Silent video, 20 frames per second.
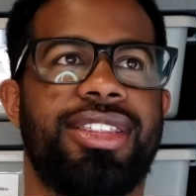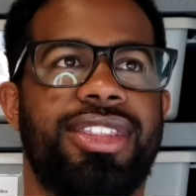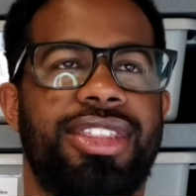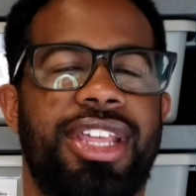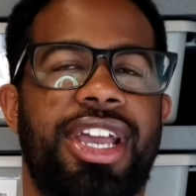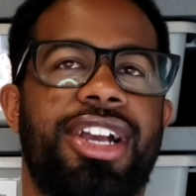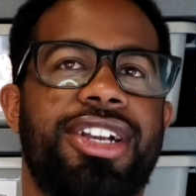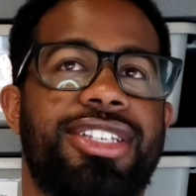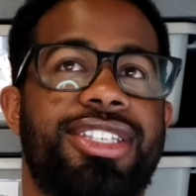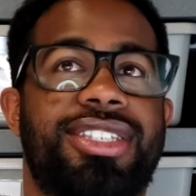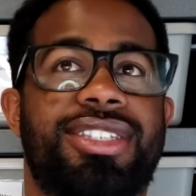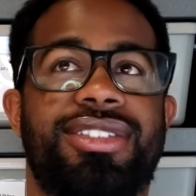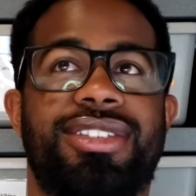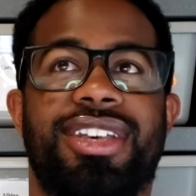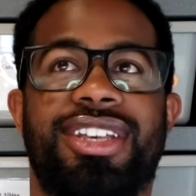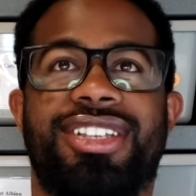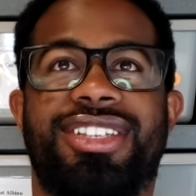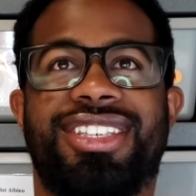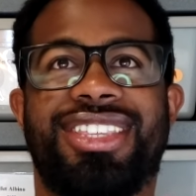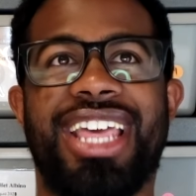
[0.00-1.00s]

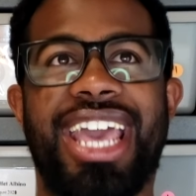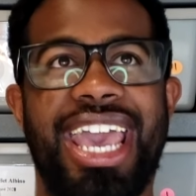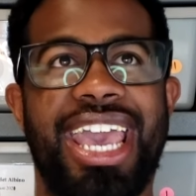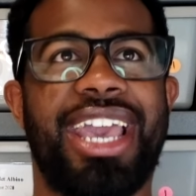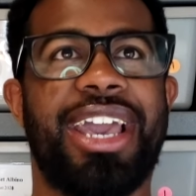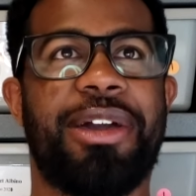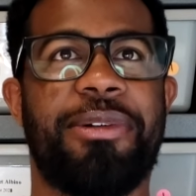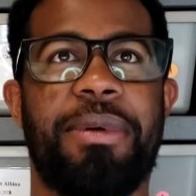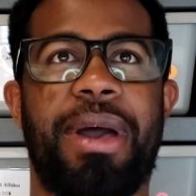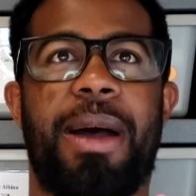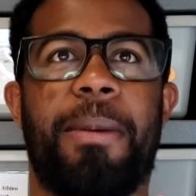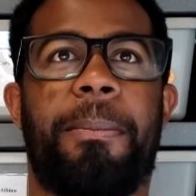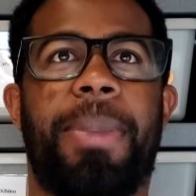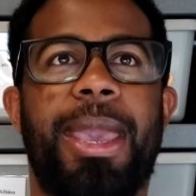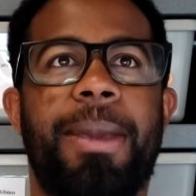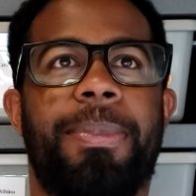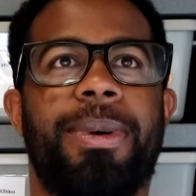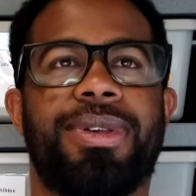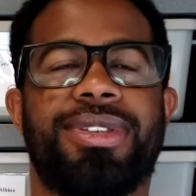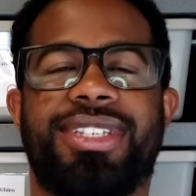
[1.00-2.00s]
this thing about
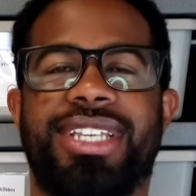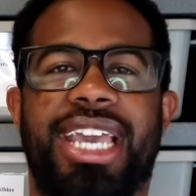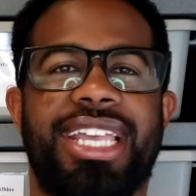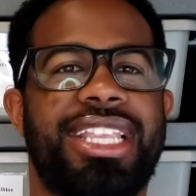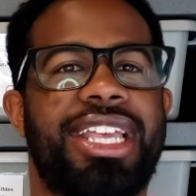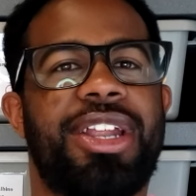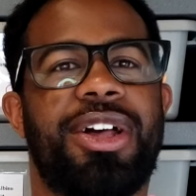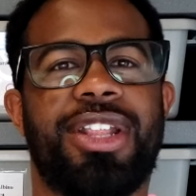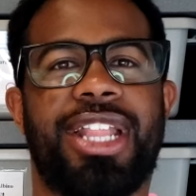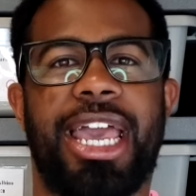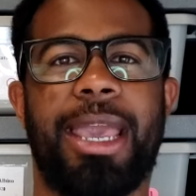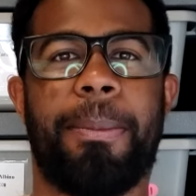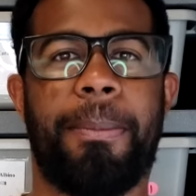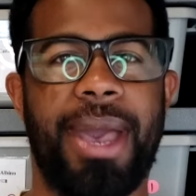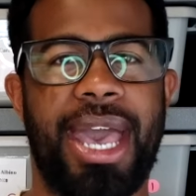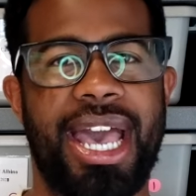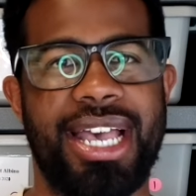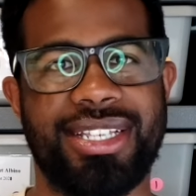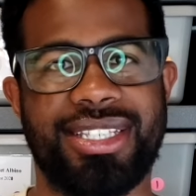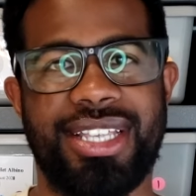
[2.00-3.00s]
people saying they don't like
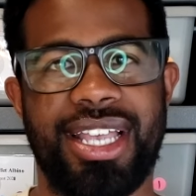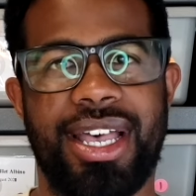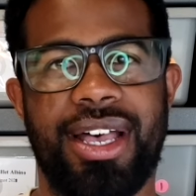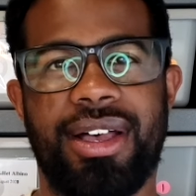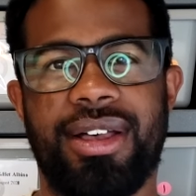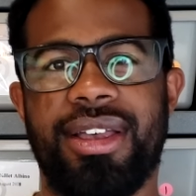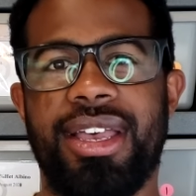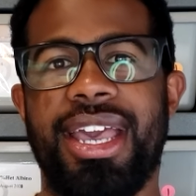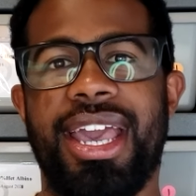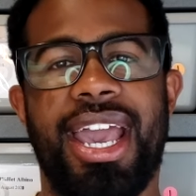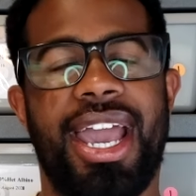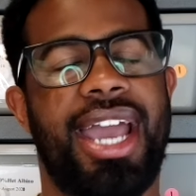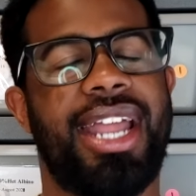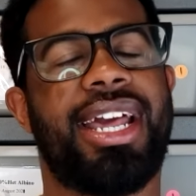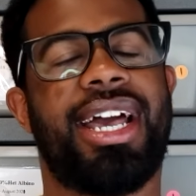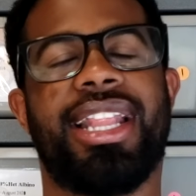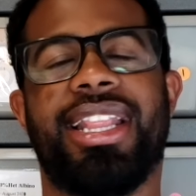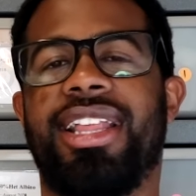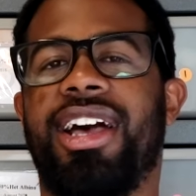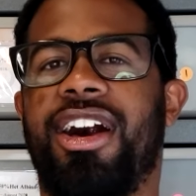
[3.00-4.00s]
pastel, and
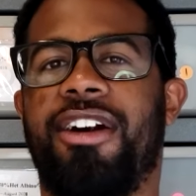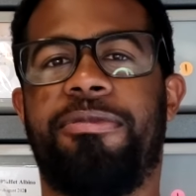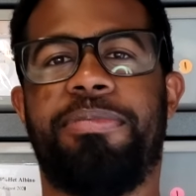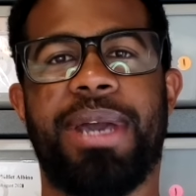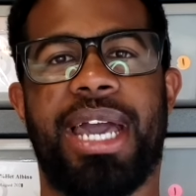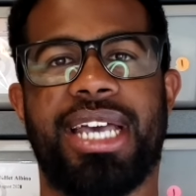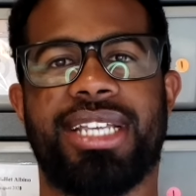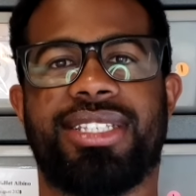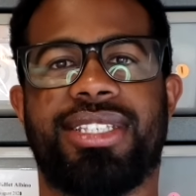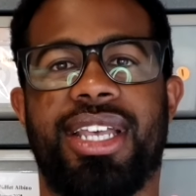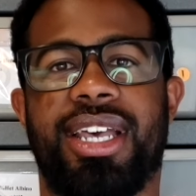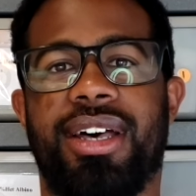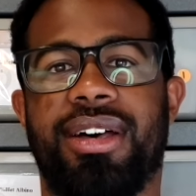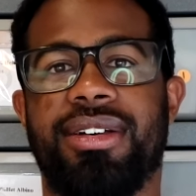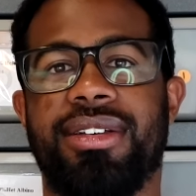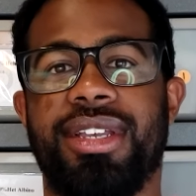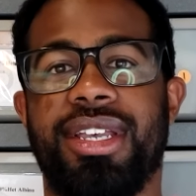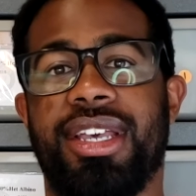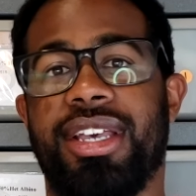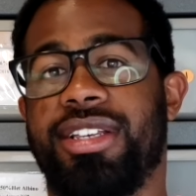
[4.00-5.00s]
I love
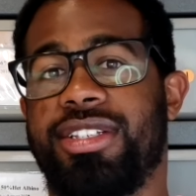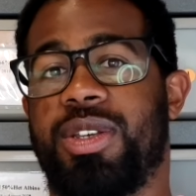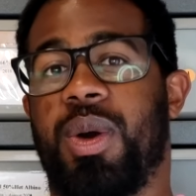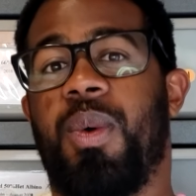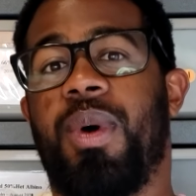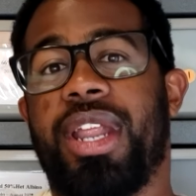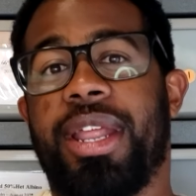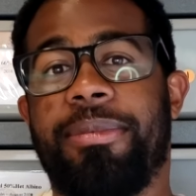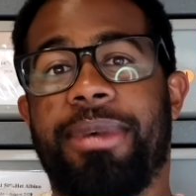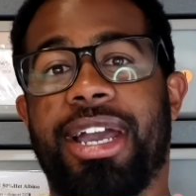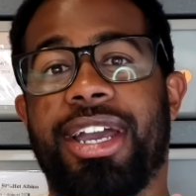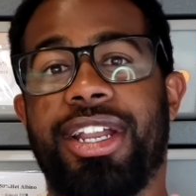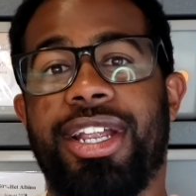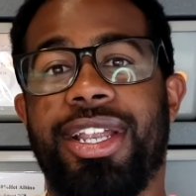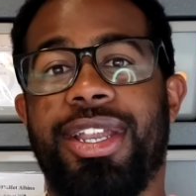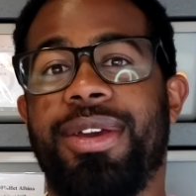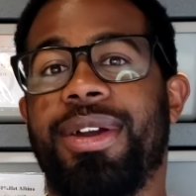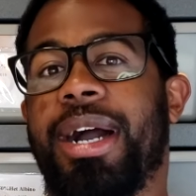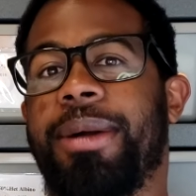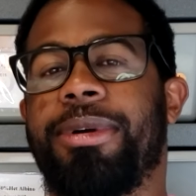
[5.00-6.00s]
pastel. So what am I going
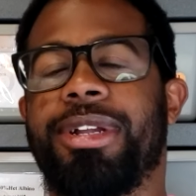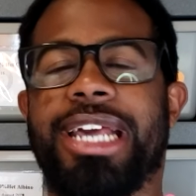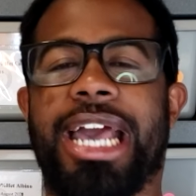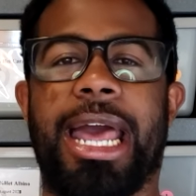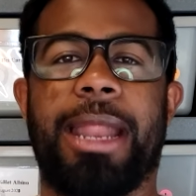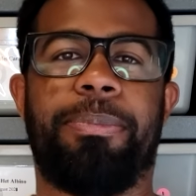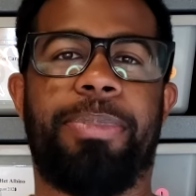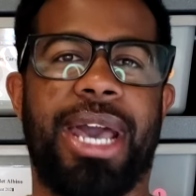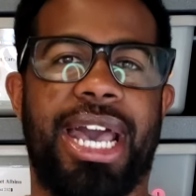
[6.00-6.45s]
to do? I'm going to add